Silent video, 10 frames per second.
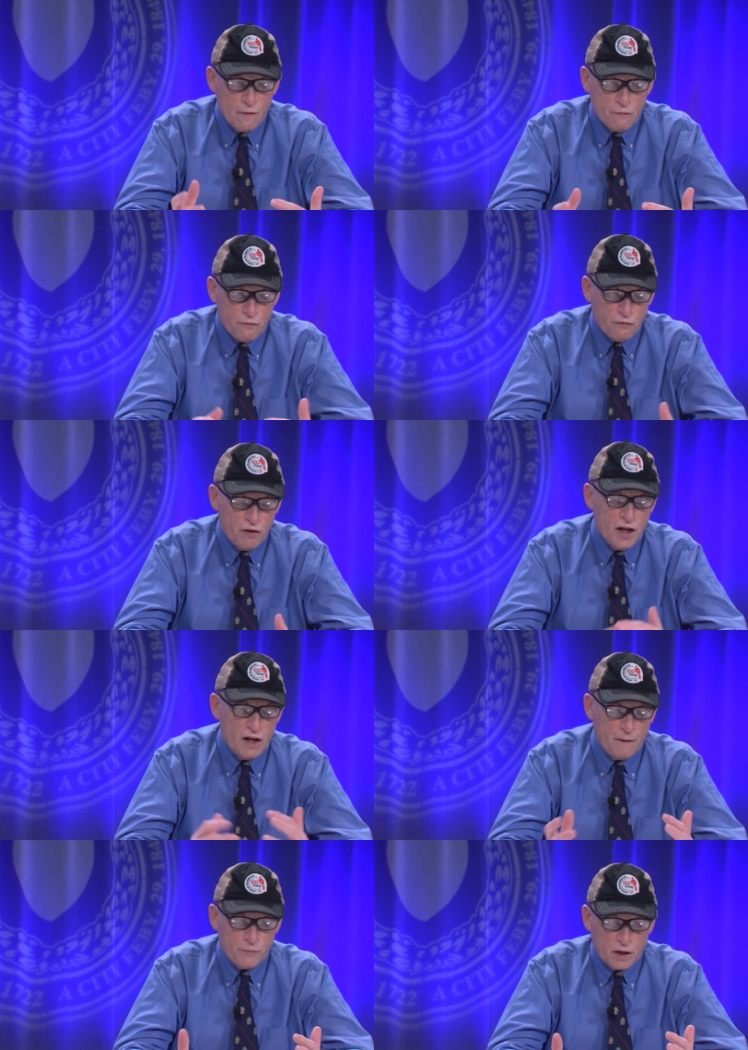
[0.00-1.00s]
freed
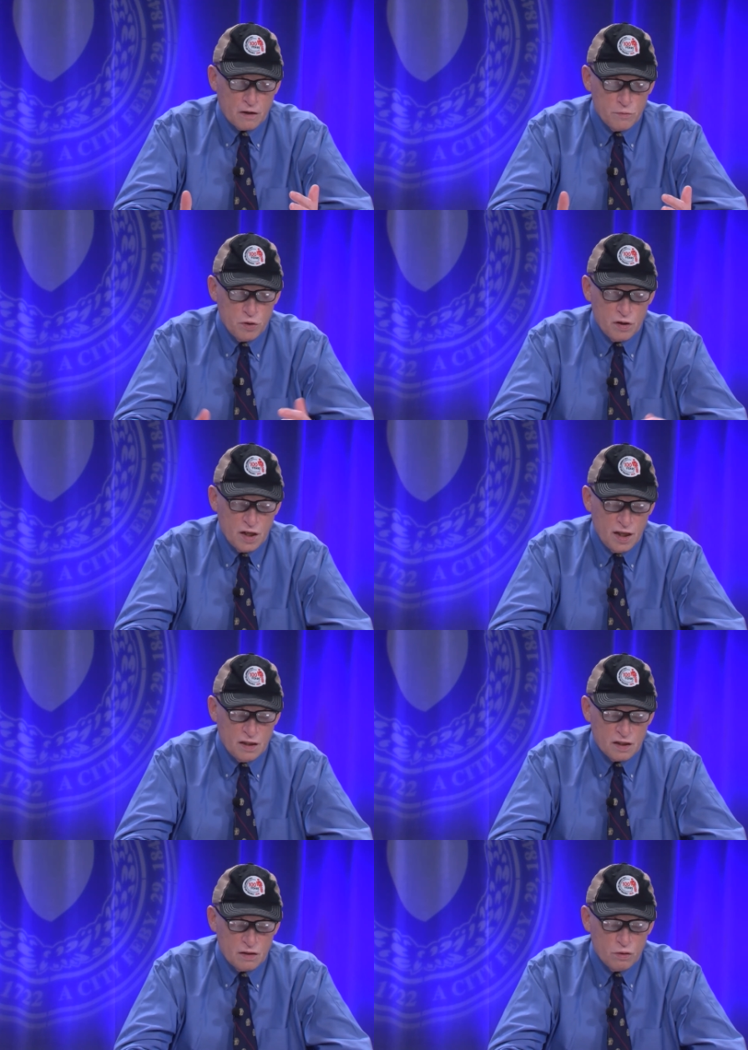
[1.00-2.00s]
up the community
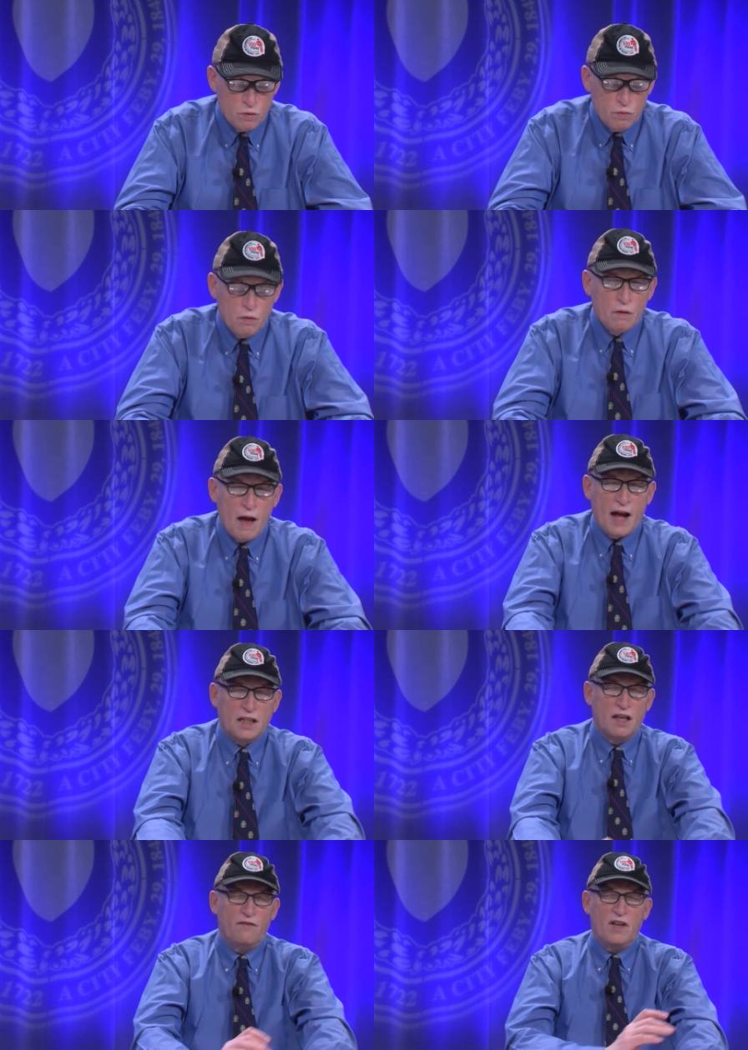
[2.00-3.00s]
to do
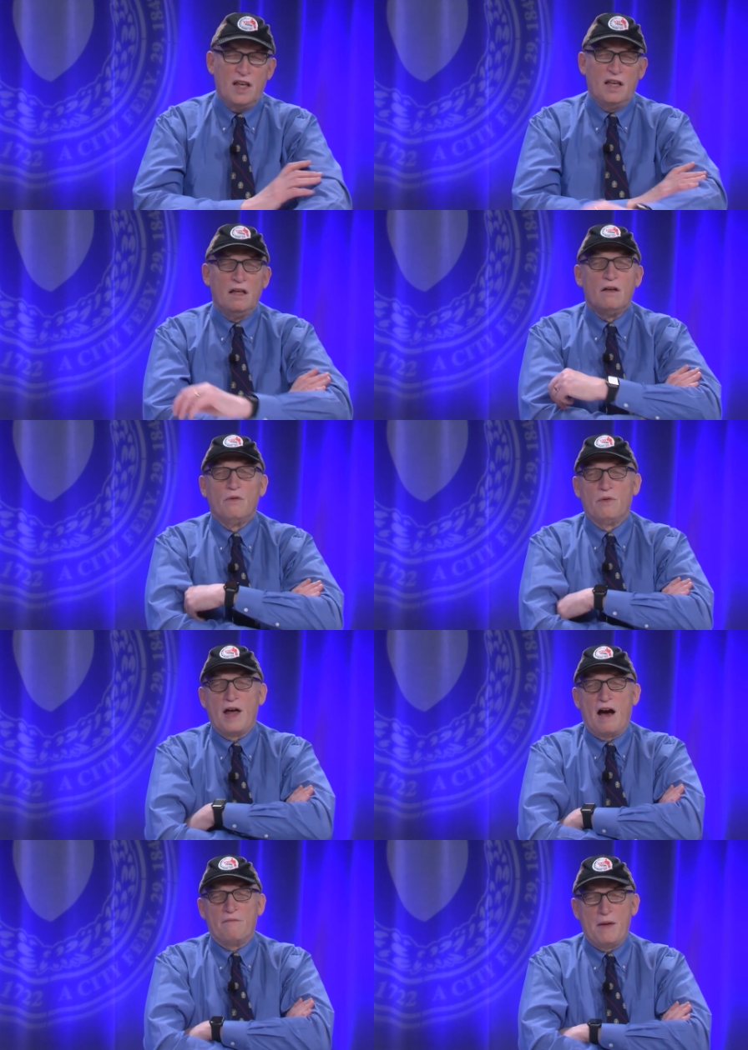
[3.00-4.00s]
activity
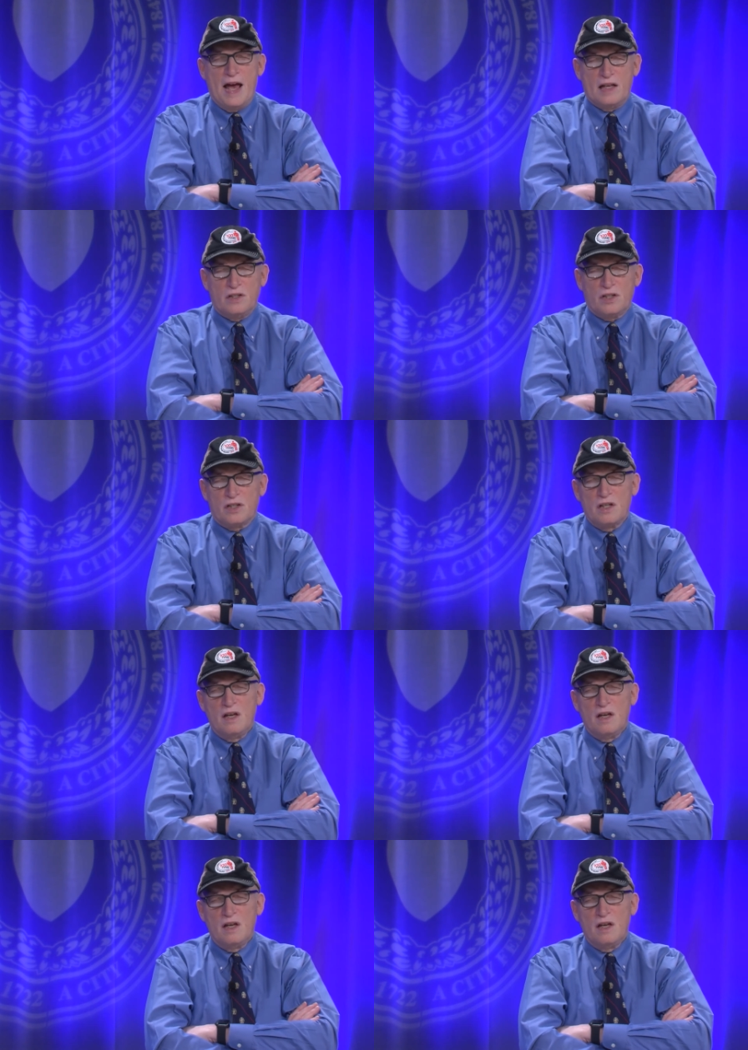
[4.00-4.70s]
without masks,